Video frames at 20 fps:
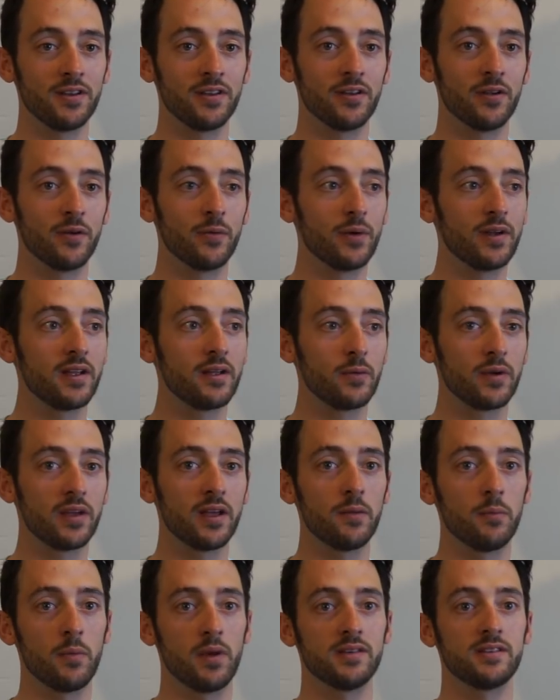You know, we
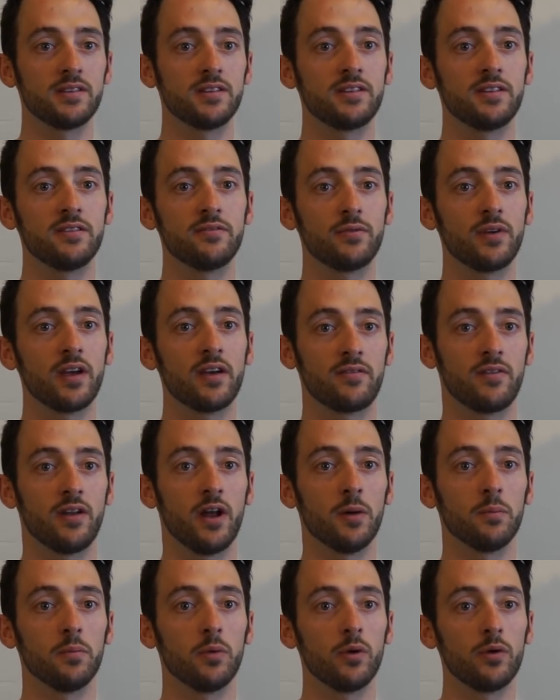get messaged if we haven't
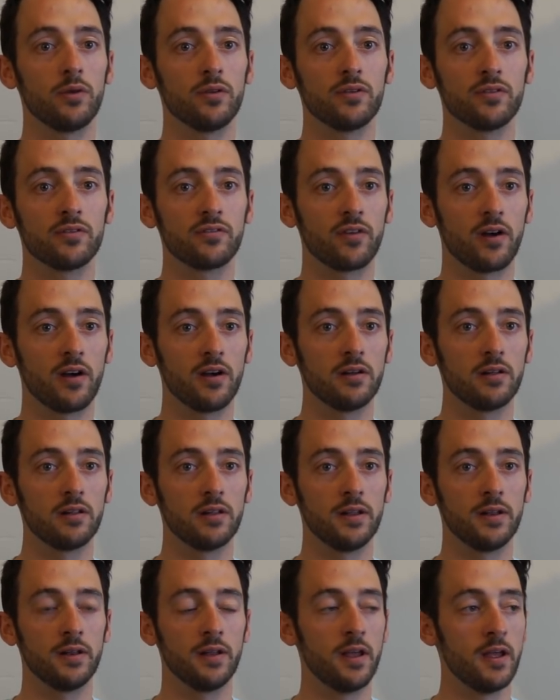uploaded the file,
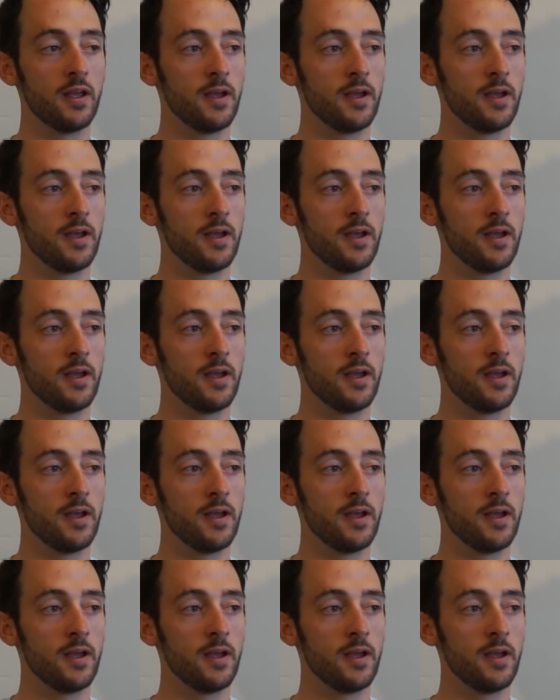and